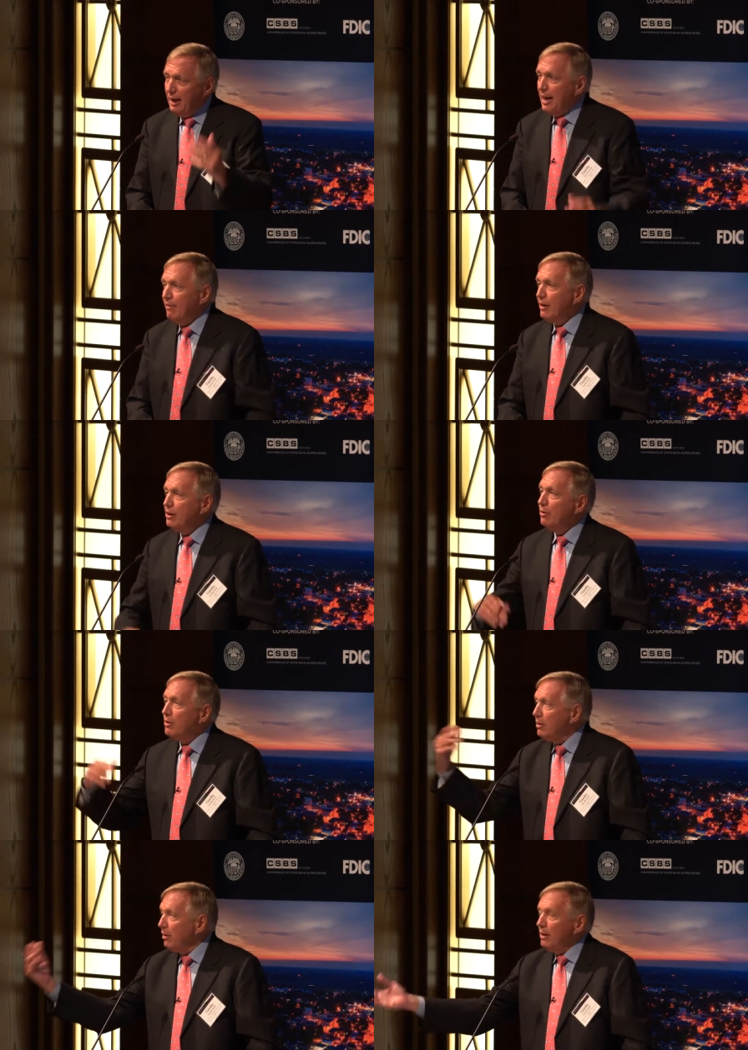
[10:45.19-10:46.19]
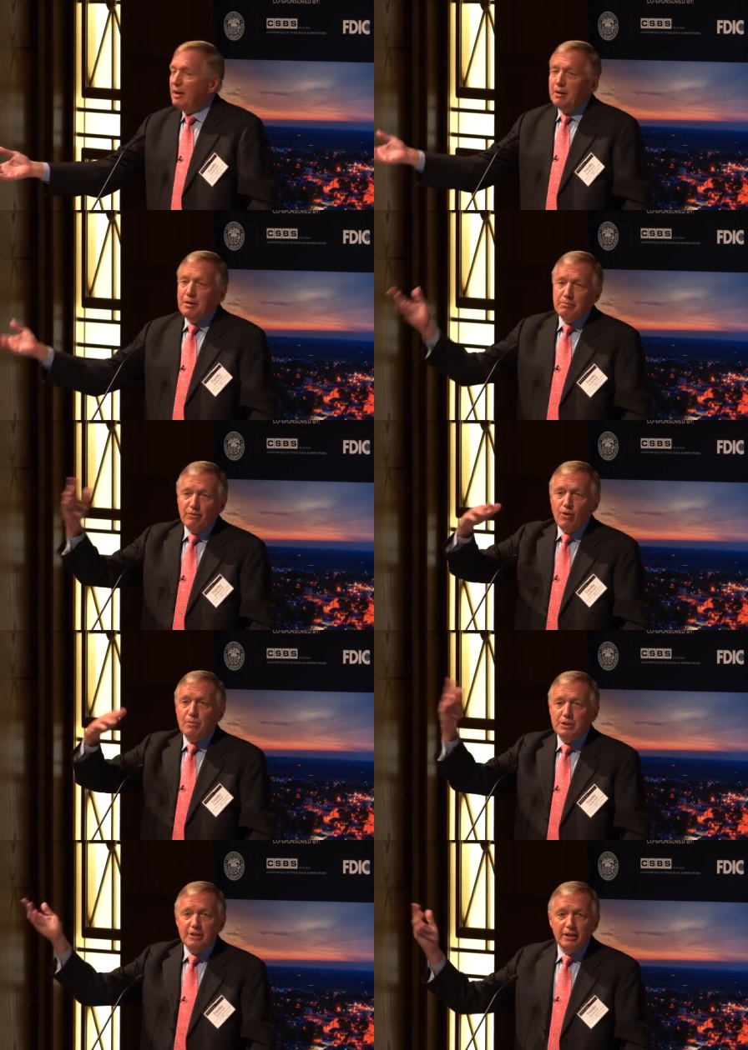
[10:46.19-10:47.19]
having to do with the
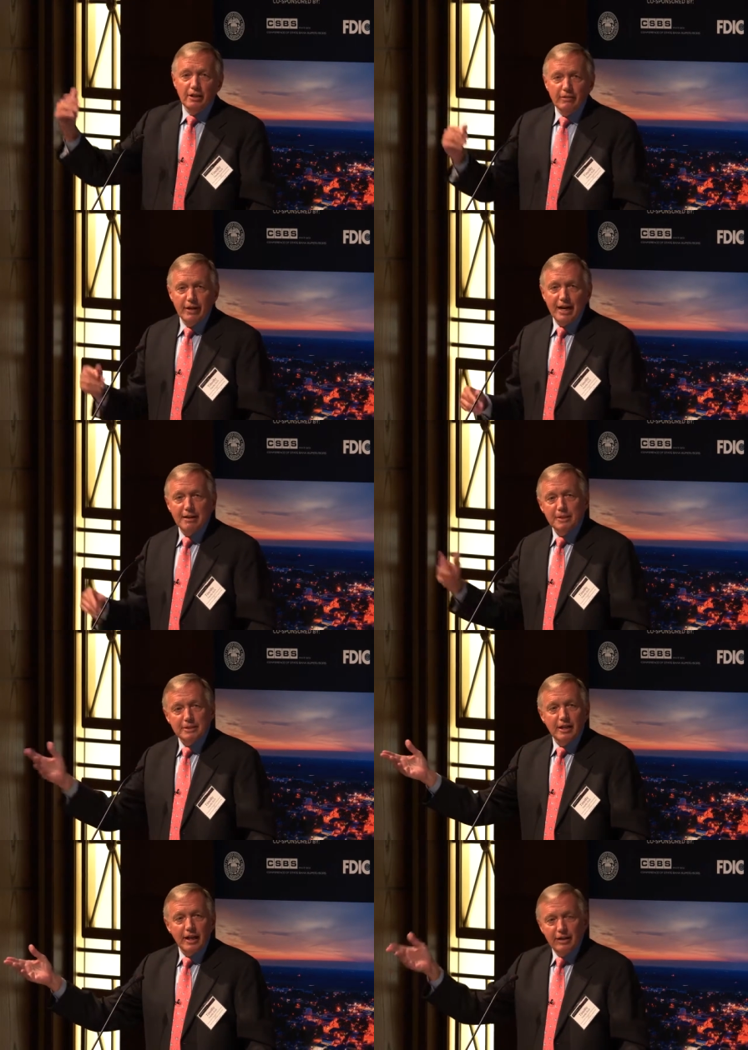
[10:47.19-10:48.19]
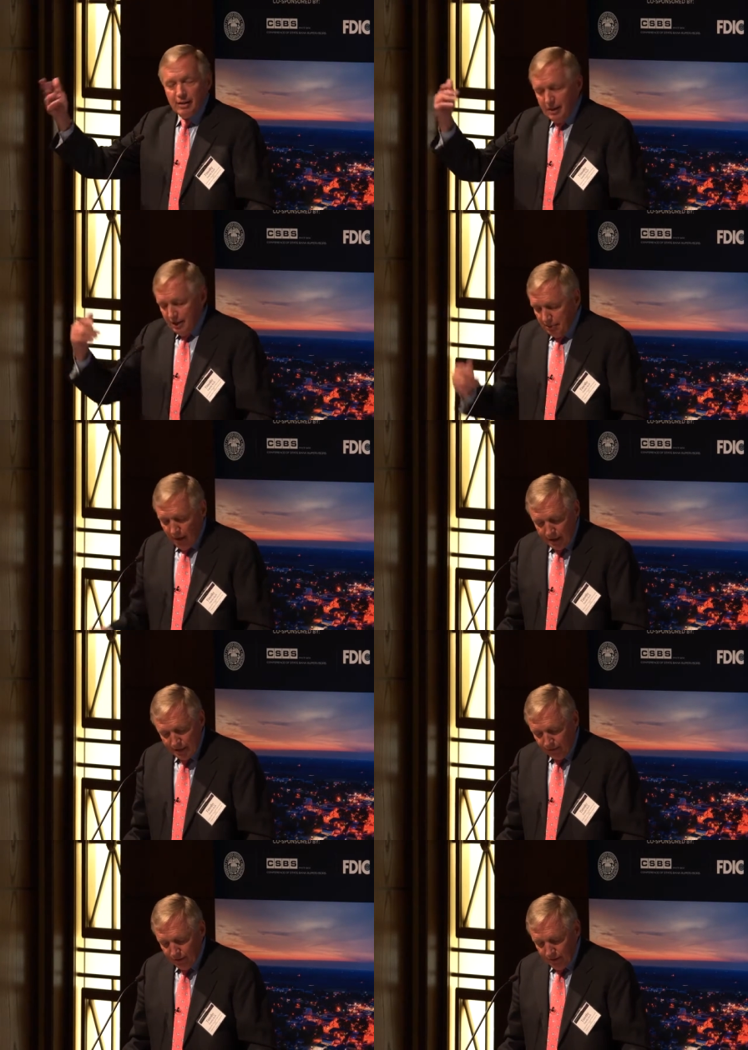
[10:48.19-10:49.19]
performance in the non-MSA
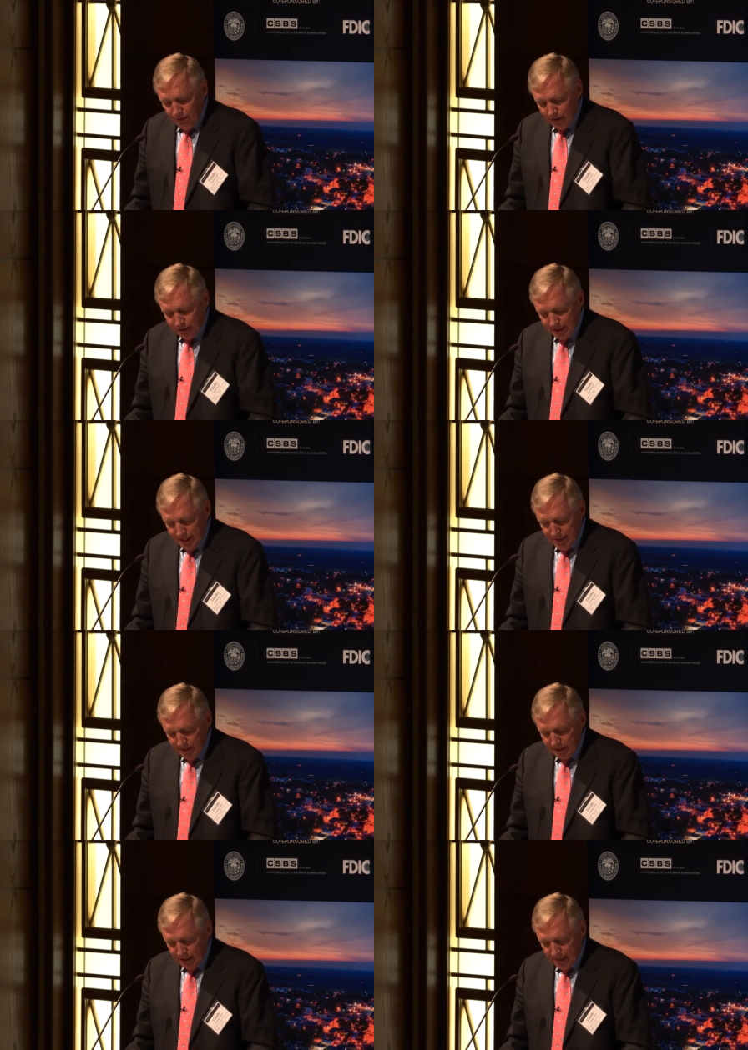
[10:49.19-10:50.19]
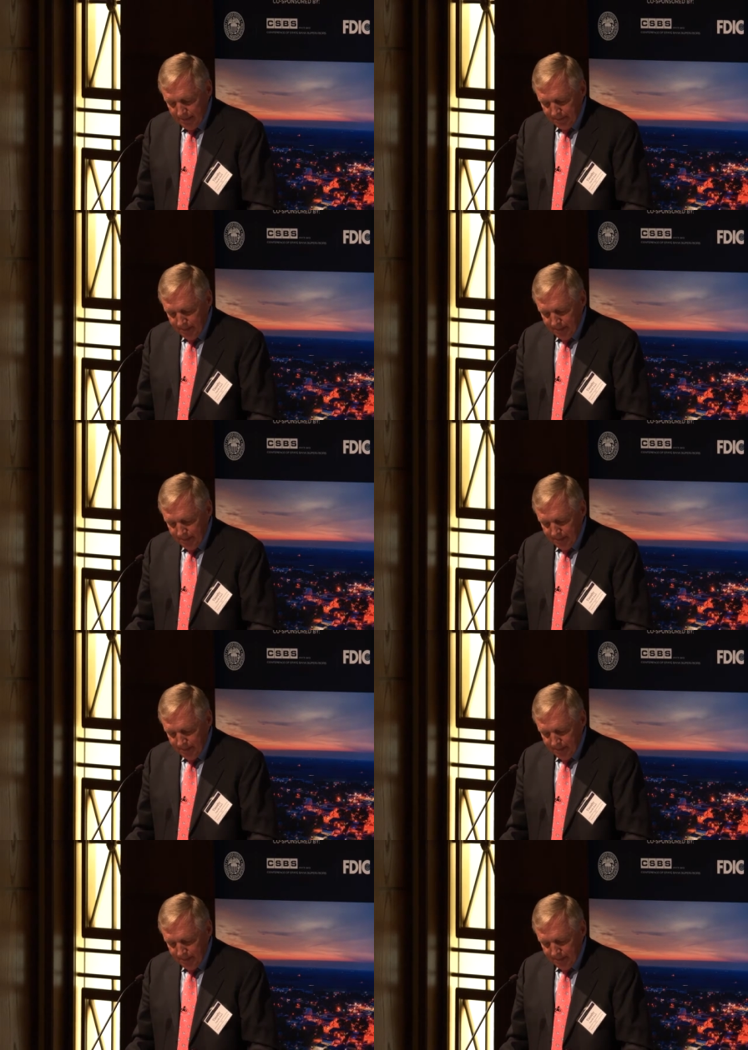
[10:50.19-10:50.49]
markets versus the MSA.